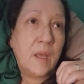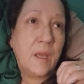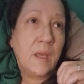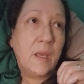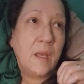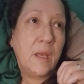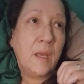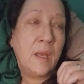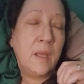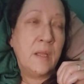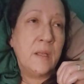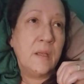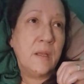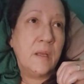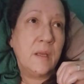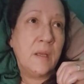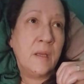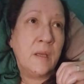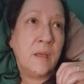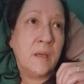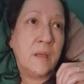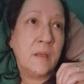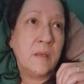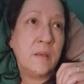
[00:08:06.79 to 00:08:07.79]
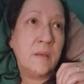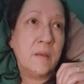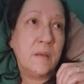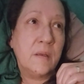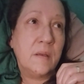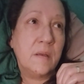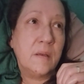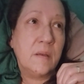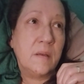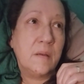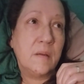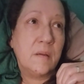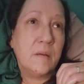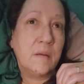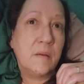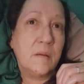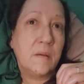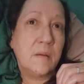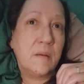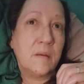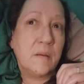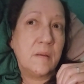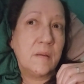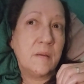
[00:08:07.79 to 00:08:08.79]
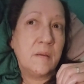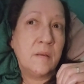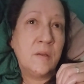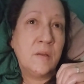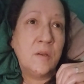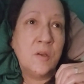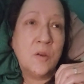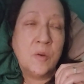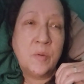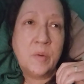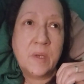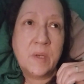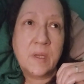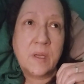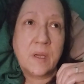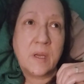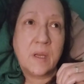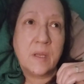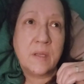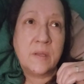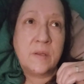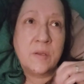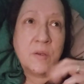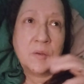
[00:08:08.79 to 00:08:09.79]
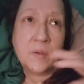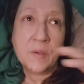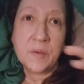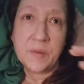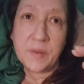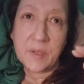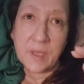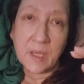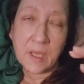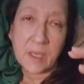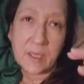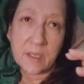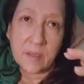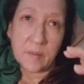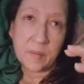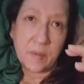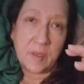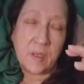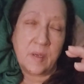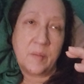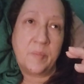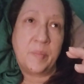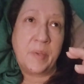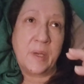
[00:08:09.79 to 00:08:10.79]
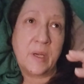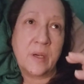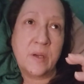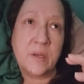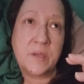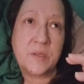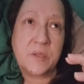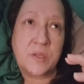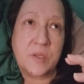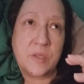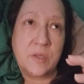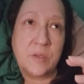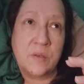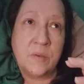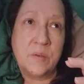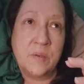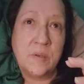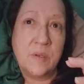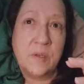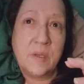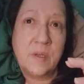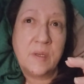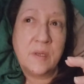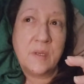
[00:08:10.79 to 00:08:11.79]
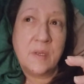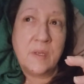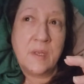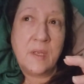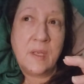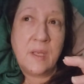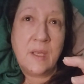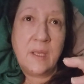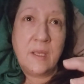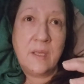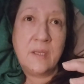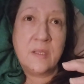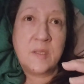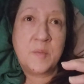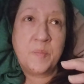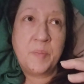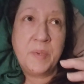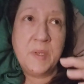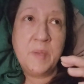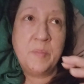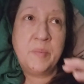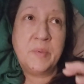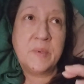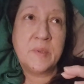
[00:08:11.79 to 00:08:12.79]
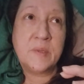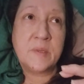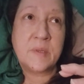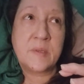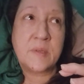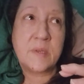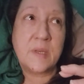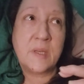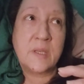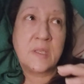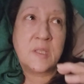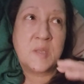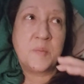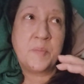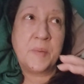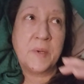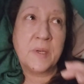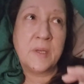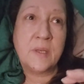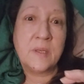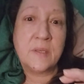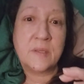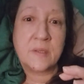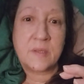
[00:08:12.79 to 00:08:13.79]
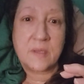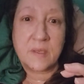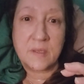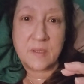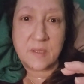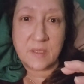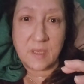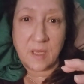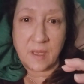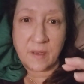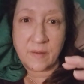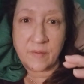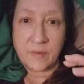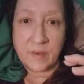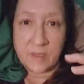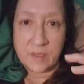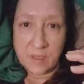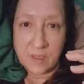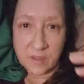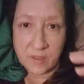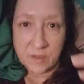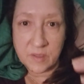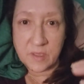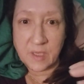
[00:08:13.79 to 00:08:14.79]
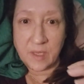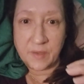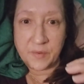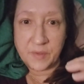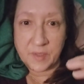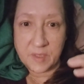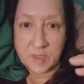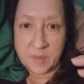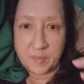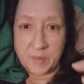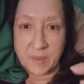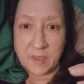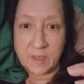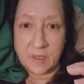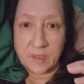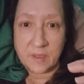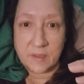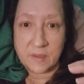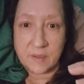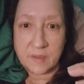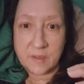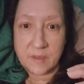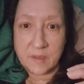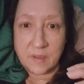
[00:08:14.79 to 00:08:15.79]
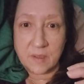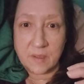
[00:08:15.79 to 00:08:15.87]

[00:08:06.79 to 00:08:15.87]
And and you know what a, uh, the only thing I can compare it to is people's experiences of a near death experience.